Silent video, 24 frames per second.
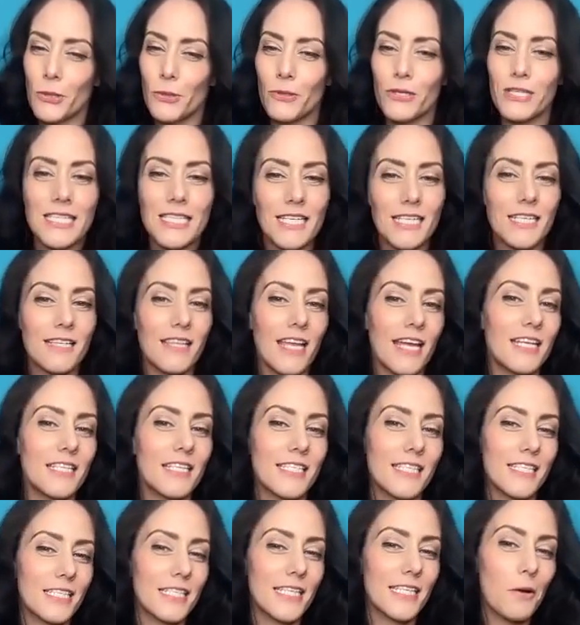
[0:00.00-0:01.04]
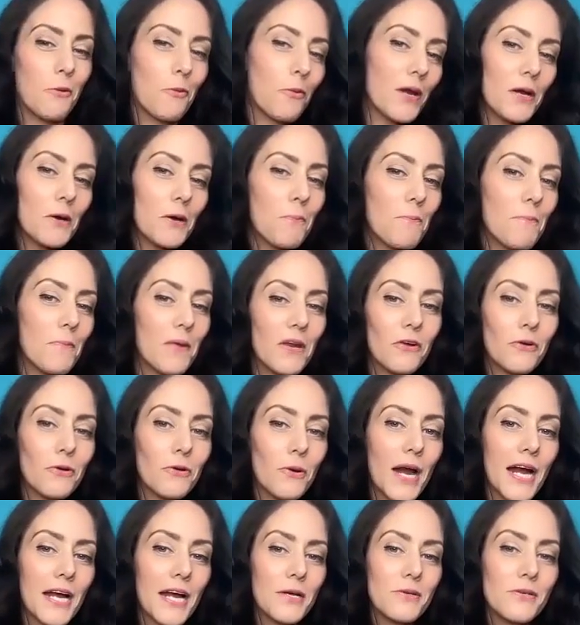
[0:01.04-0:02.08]
really cool. It's this like weird middle
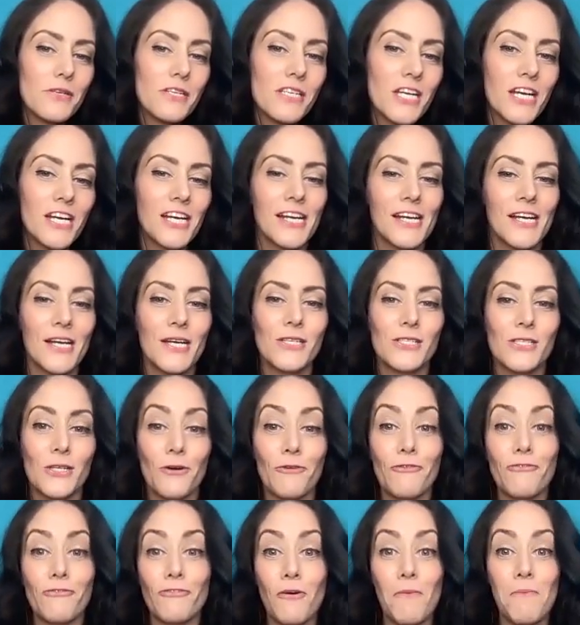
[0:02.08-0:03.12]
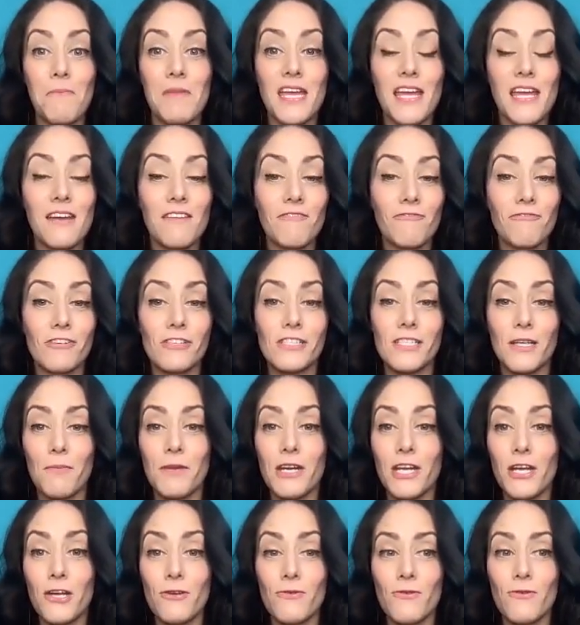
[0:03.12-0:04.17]
ground. So for me, for
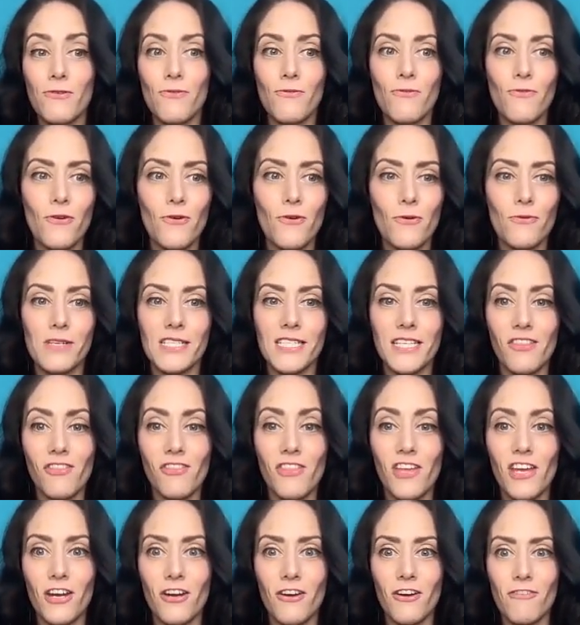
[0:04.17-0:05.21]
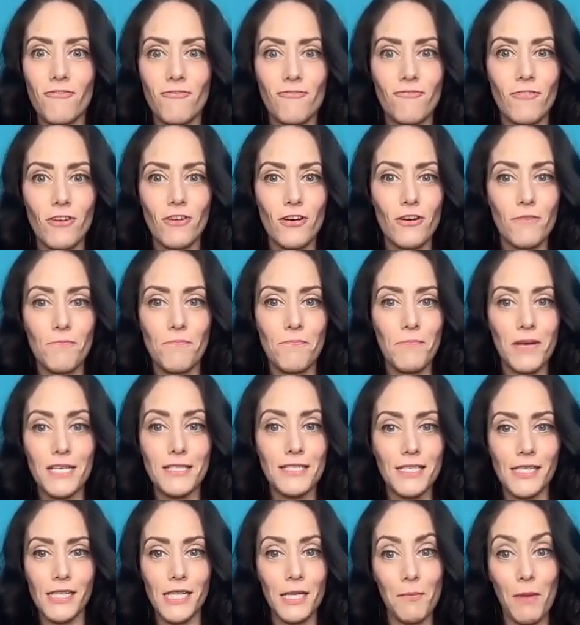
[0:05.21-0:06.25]
somebody who, who was in theater for
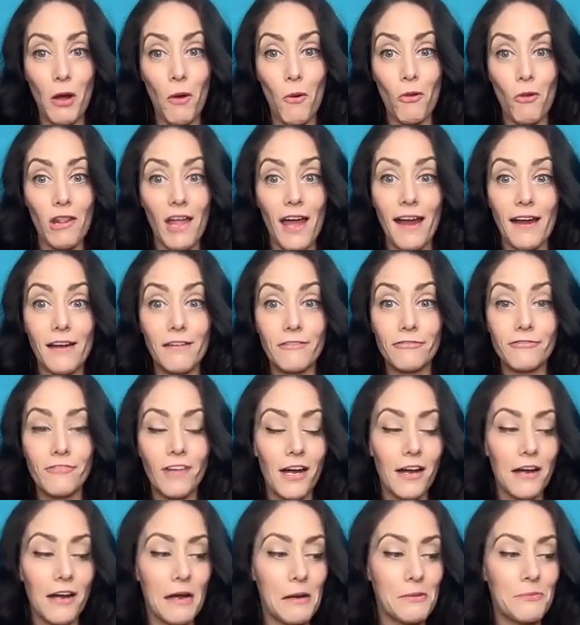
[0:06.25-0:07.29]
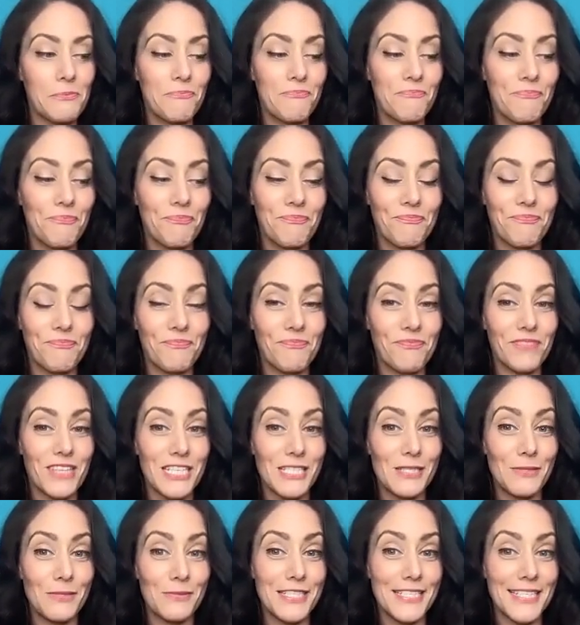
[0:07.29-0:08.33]
basically my whole life, um,
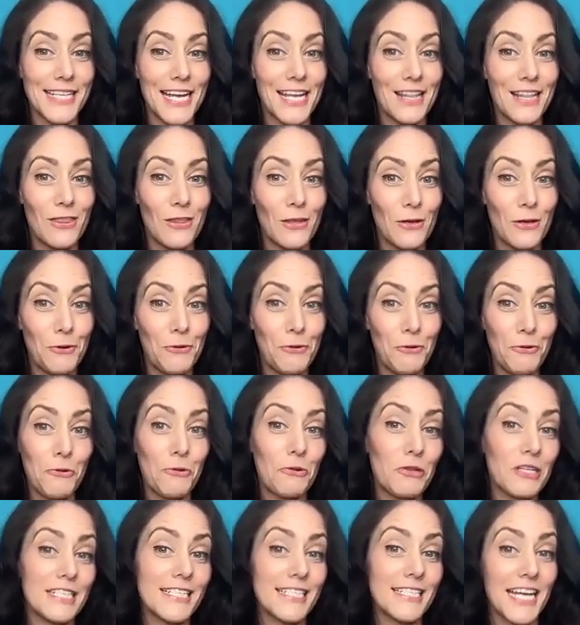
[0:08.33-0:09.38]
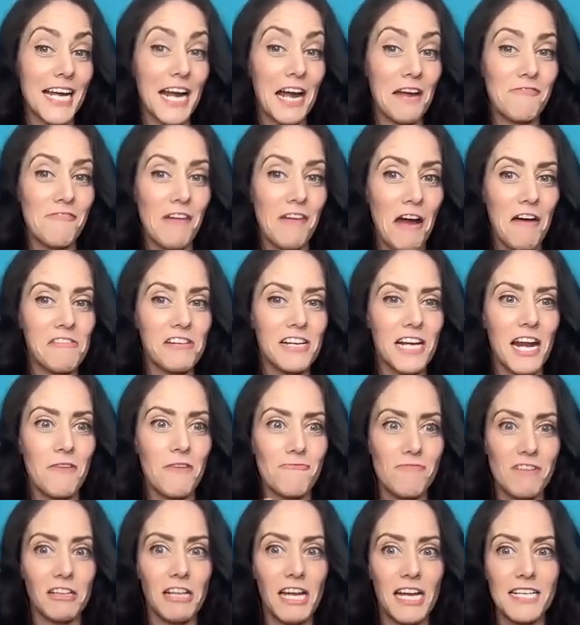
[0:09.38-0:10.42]
this was like the coolest thing I found. And I
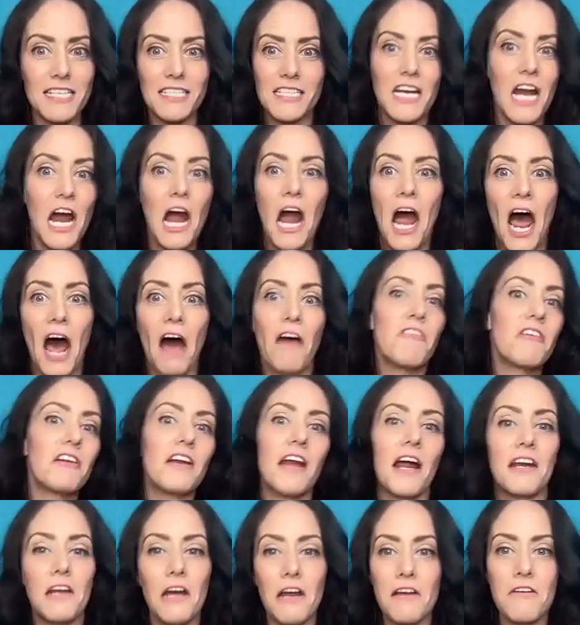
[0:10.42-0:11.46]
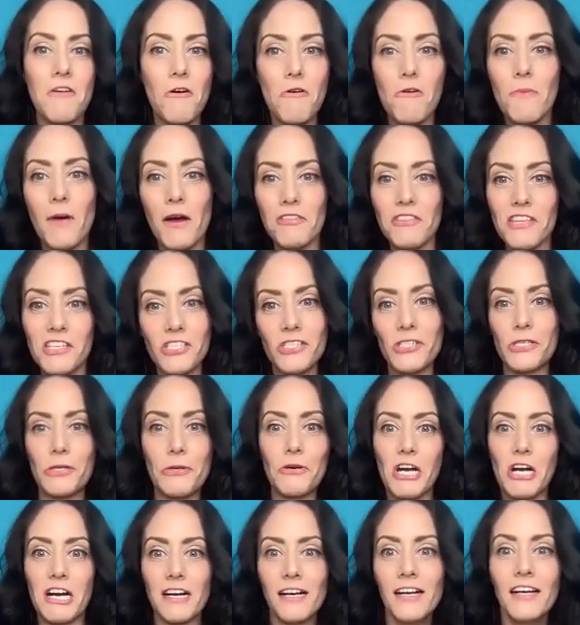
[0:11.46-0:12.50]
realized, how did I not know about this
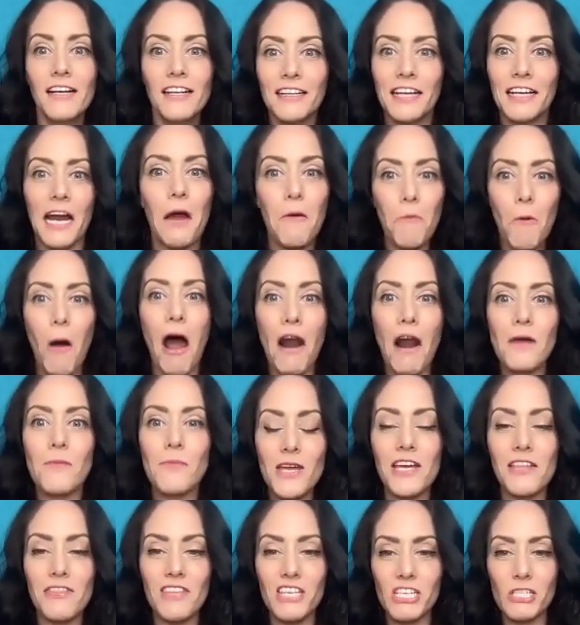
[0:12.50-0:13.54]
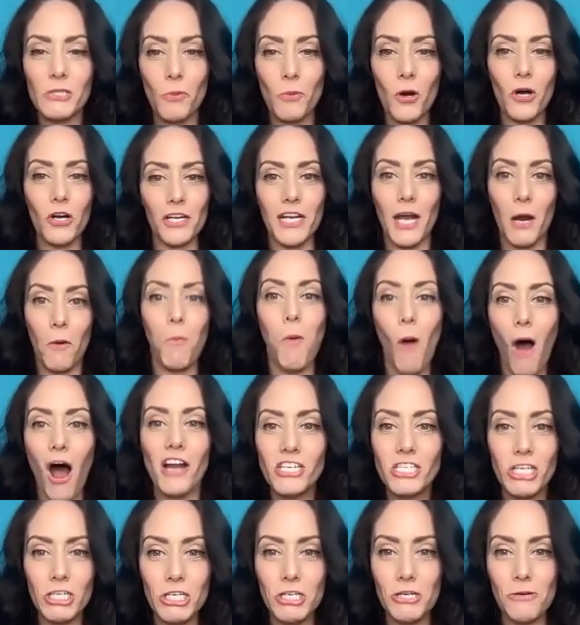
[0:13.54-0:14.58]
sooner? Like, I want to be in this world. I want
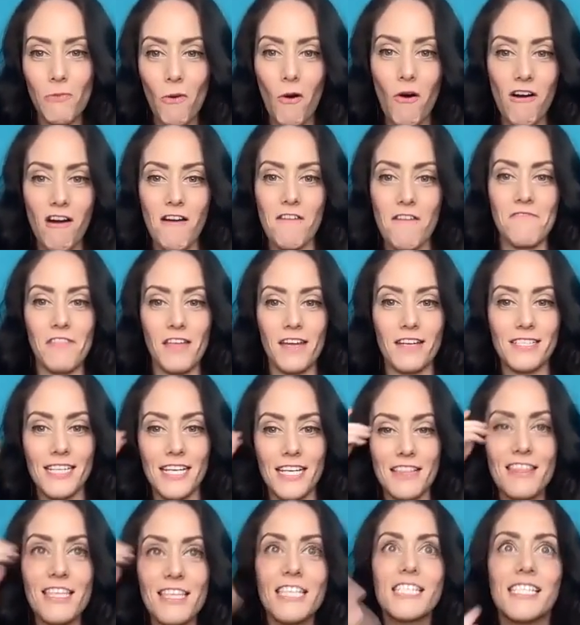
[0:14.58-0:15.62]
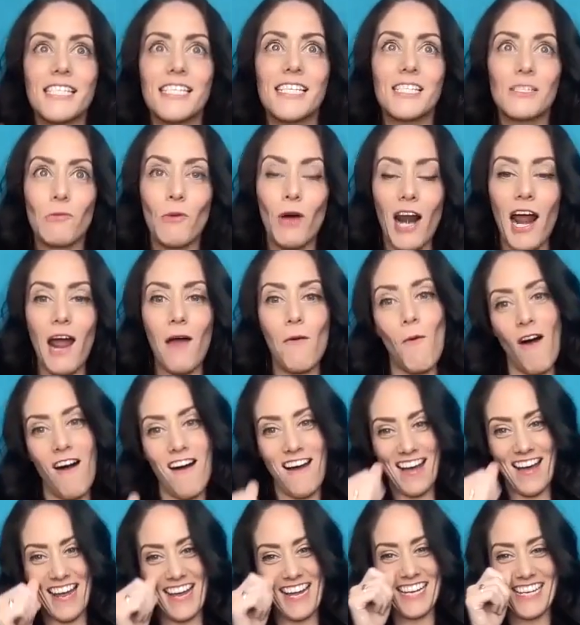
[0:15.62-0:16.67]
to do more of this. Like, this is what I
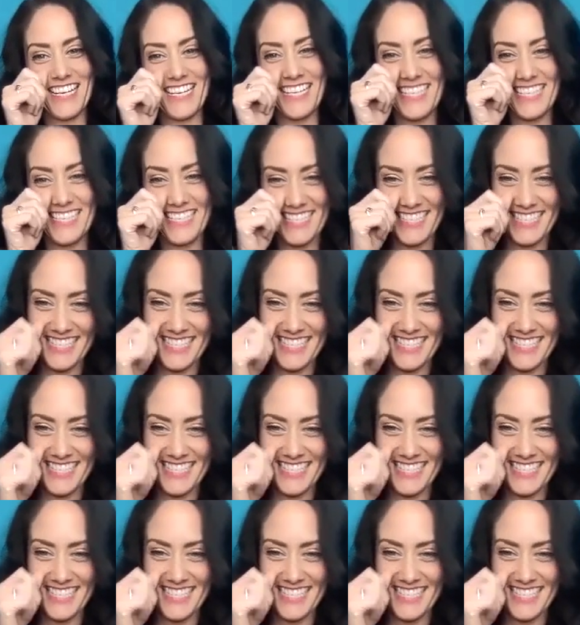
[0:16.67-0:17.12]
want.